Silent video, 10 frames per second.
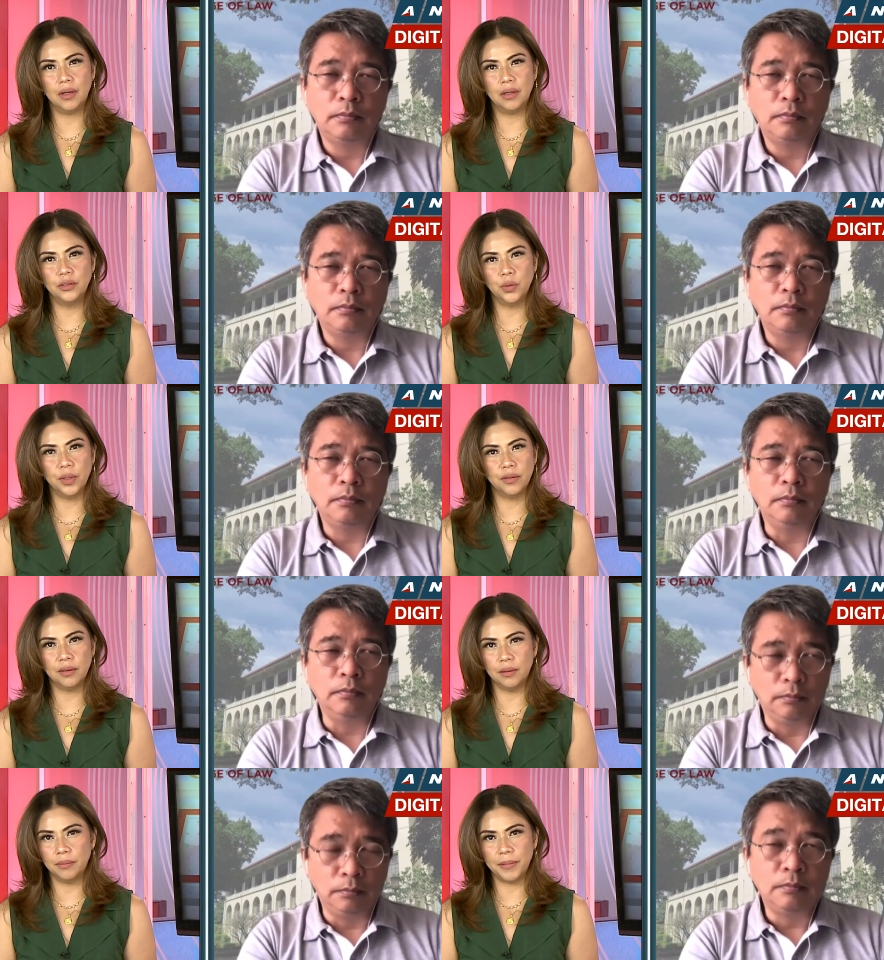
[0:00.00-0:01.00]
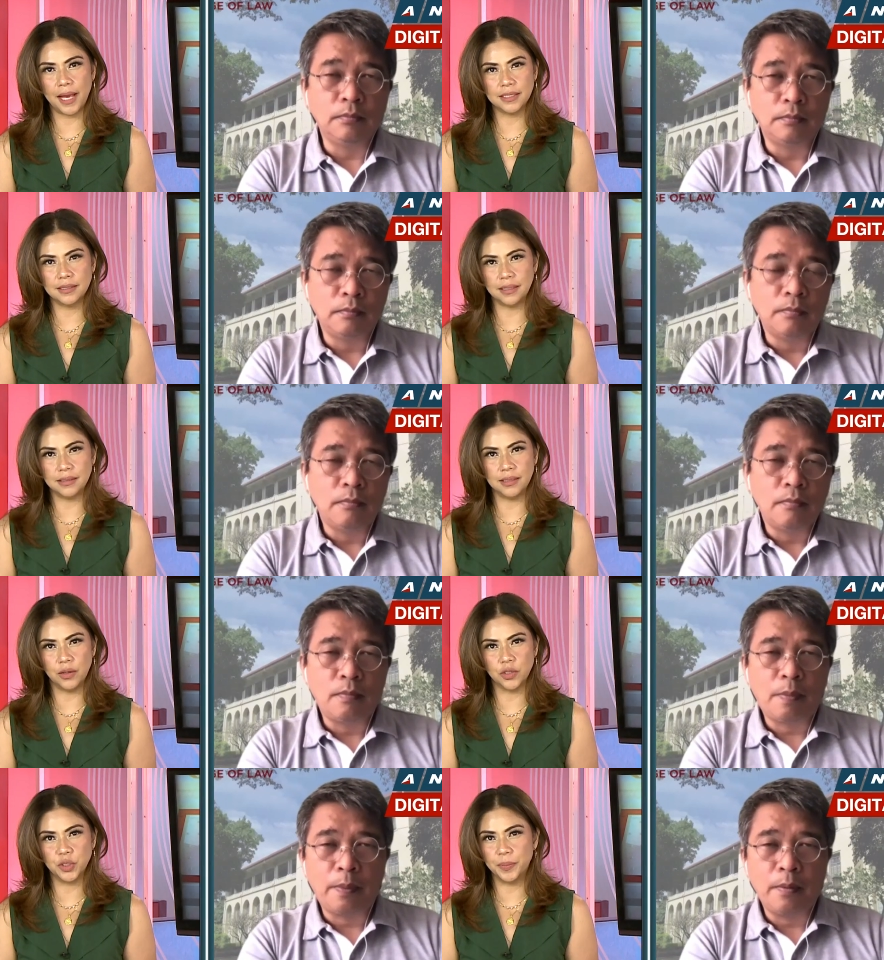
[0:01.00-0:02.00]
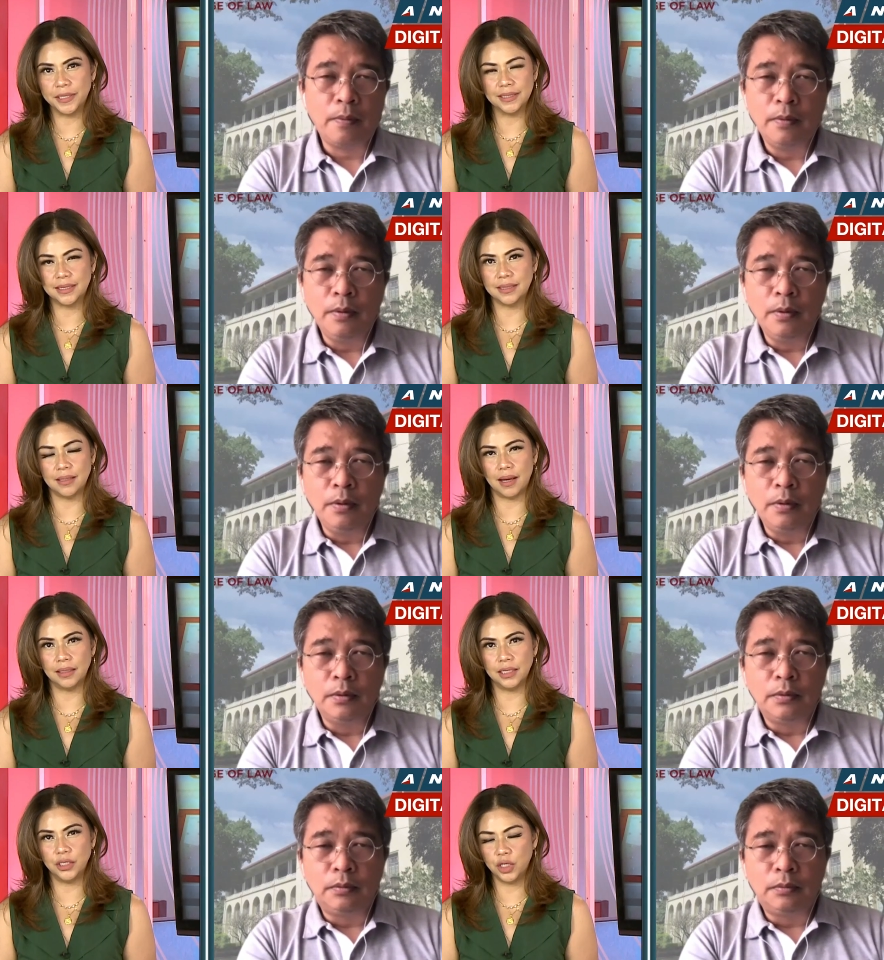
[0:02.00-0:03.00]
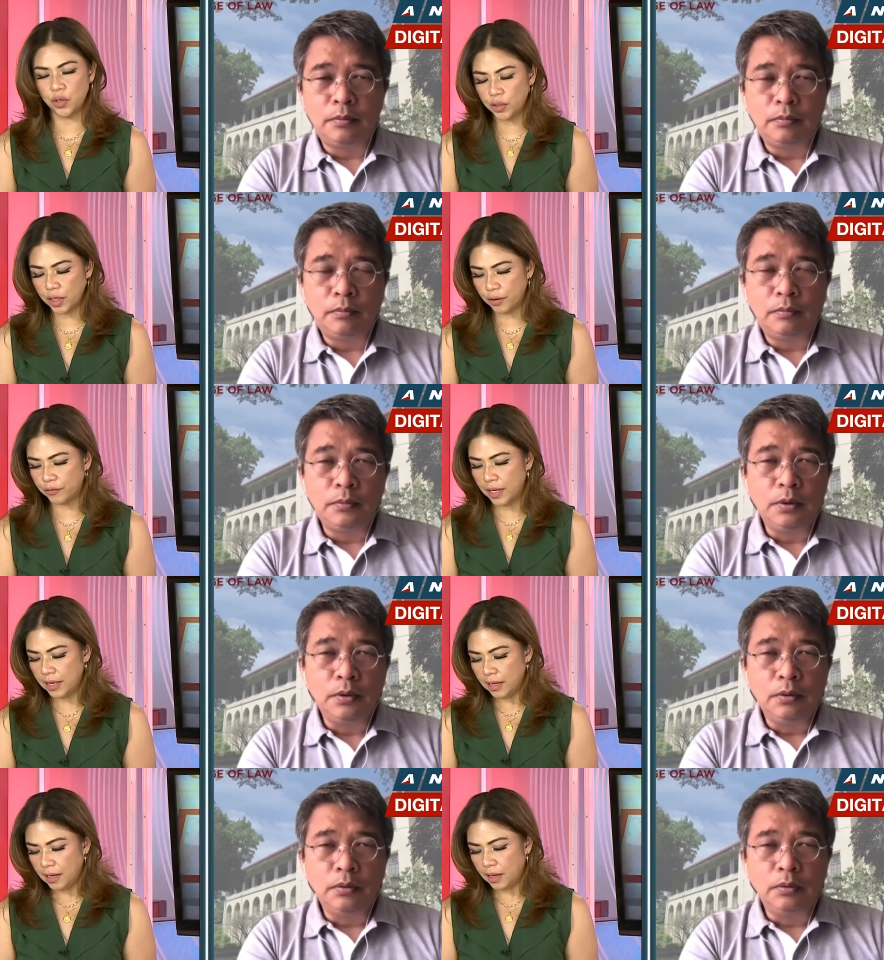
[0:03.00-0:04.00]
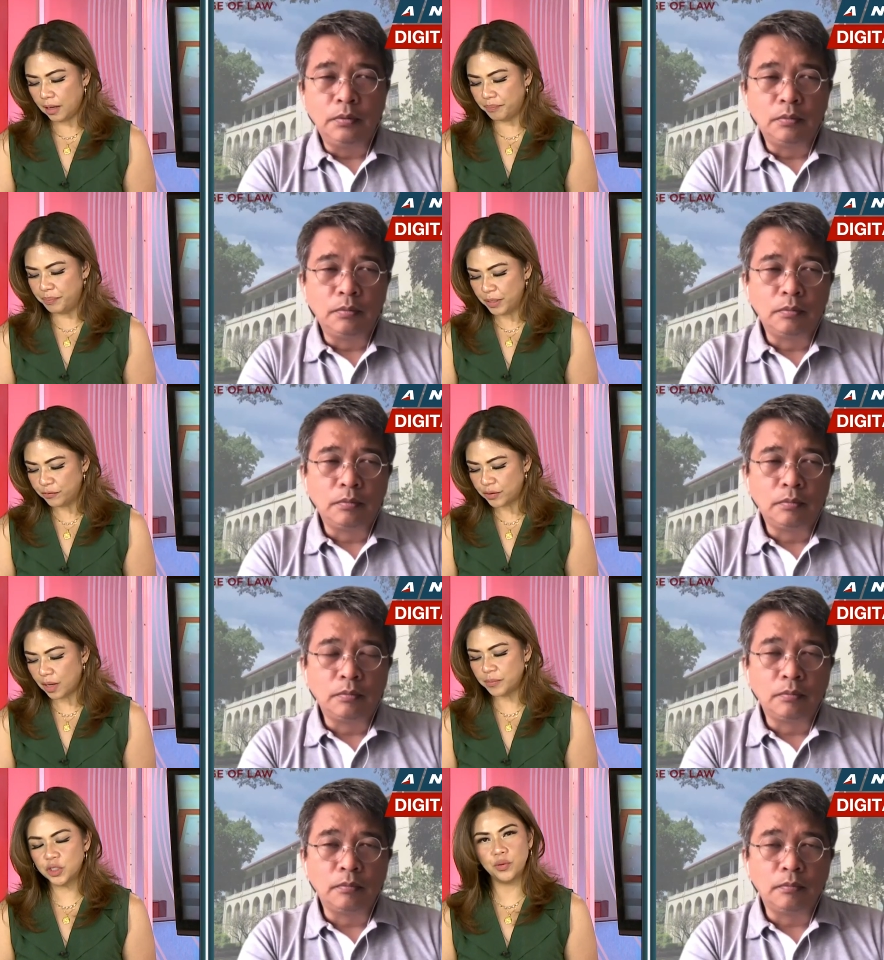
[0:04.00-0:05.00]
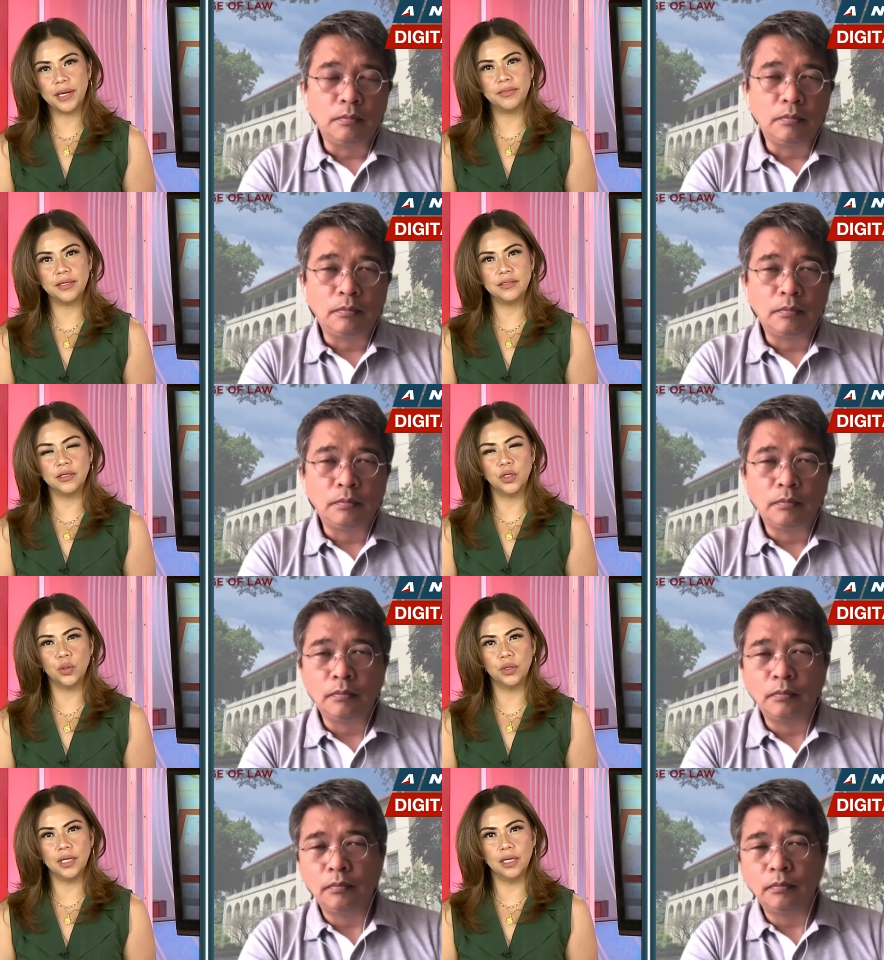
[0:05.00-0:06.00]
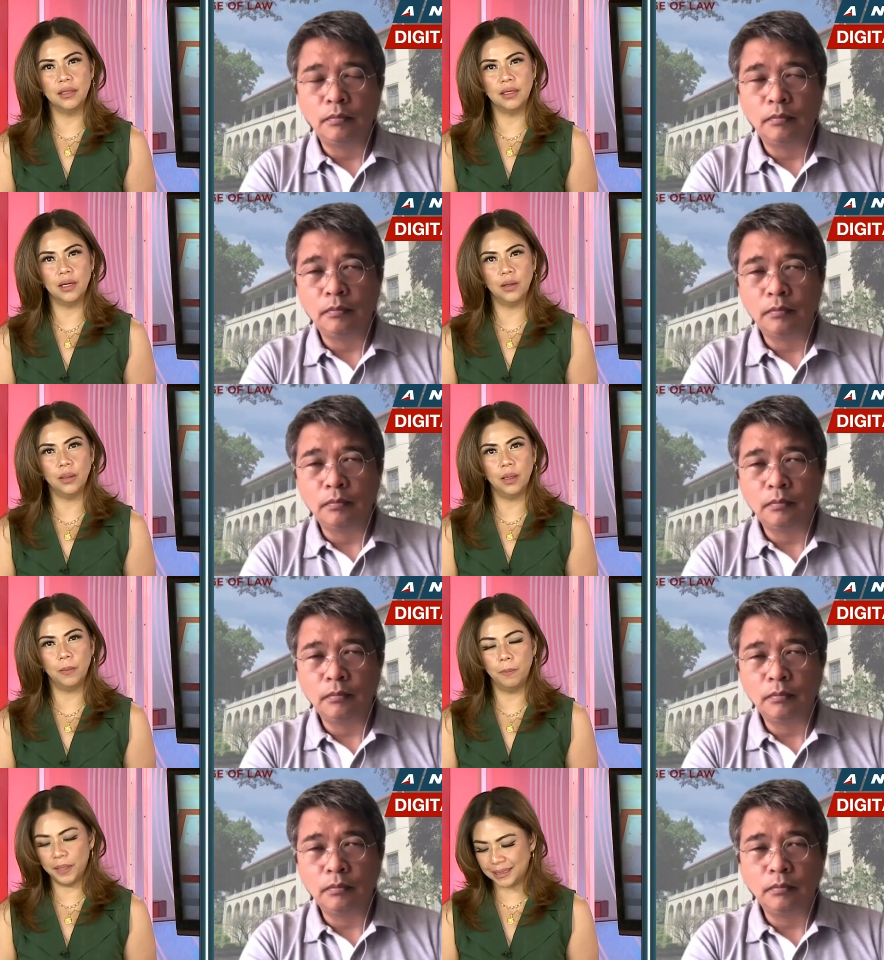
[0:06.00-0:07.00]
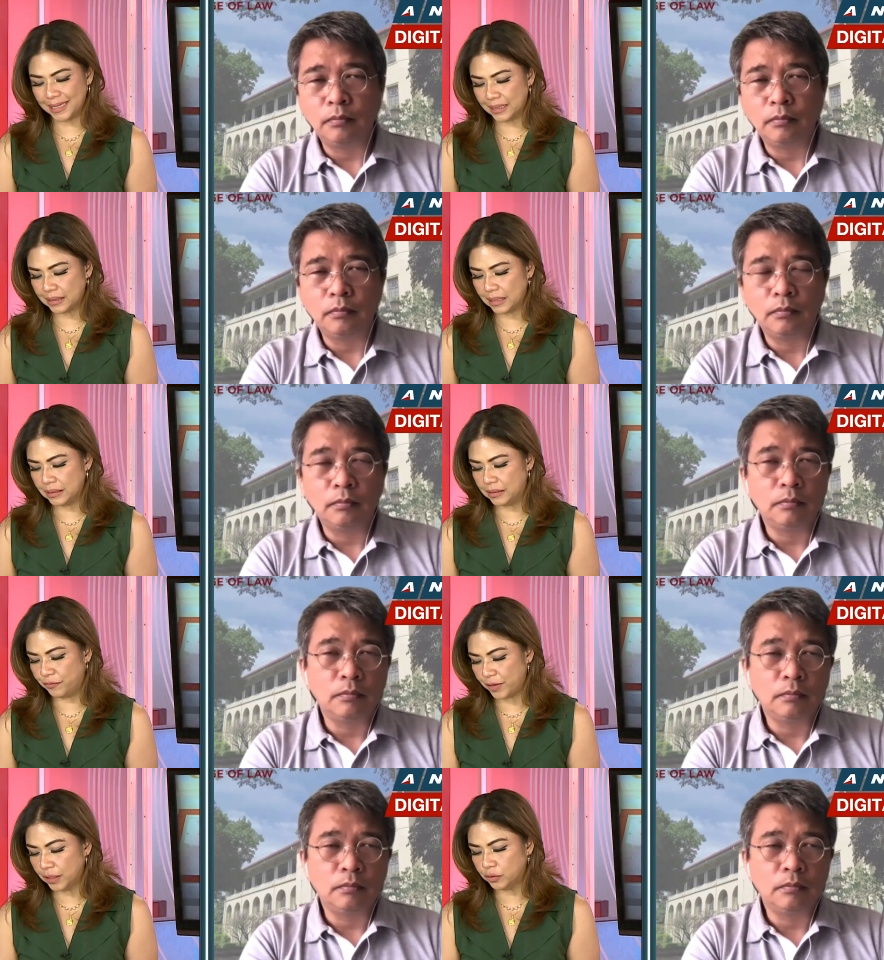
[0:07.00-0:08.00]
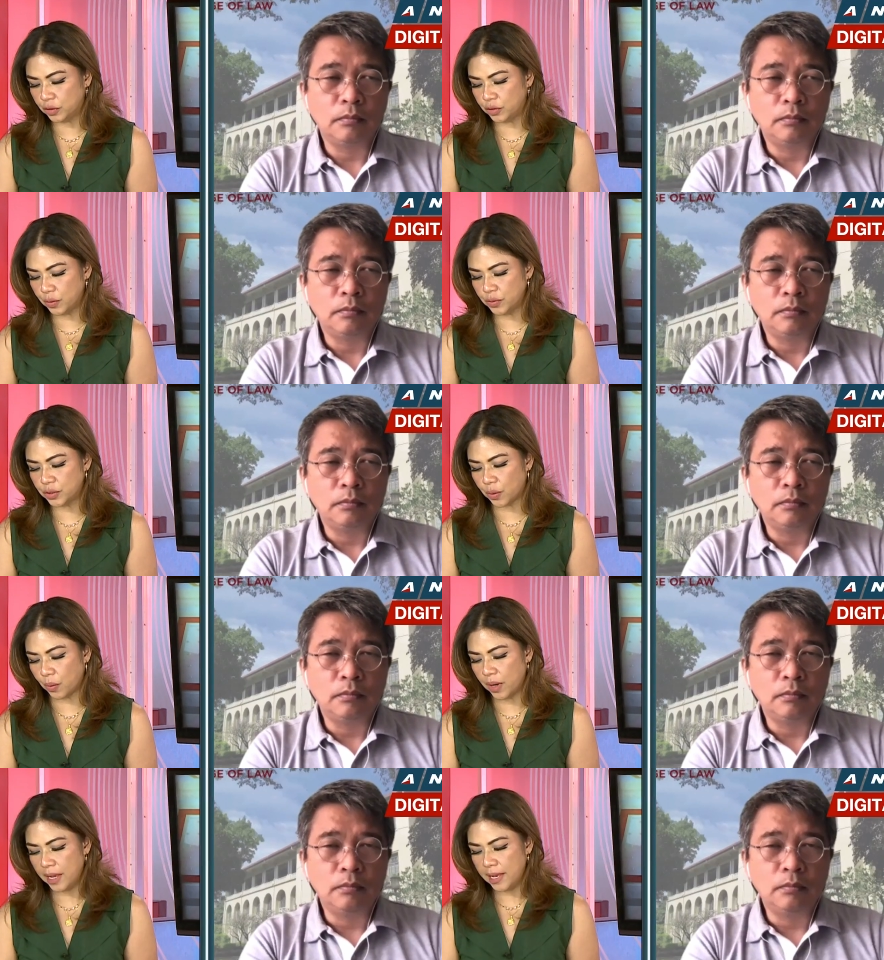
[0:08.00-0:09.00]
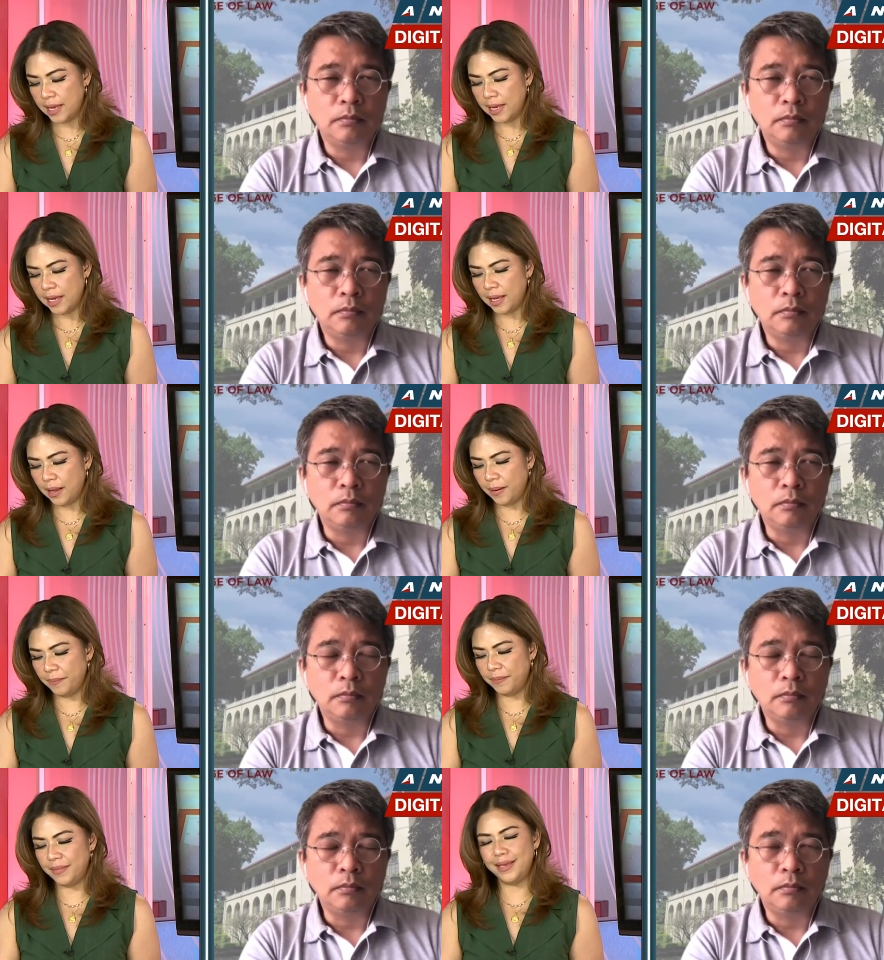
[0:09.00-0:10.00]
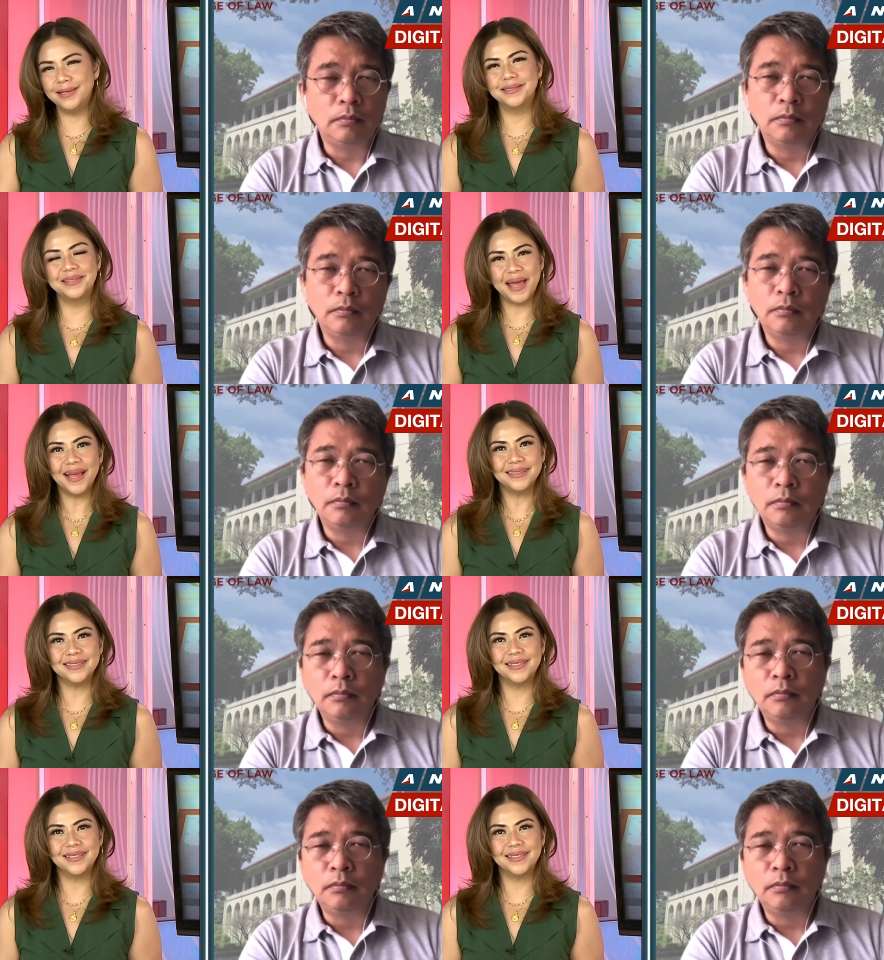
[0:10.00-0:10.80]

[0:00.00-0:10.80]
Speaker 1: during the past six years, but it did not. It could have uh, beefed up strength and security in the area, but it, it failed to do so. Um, is that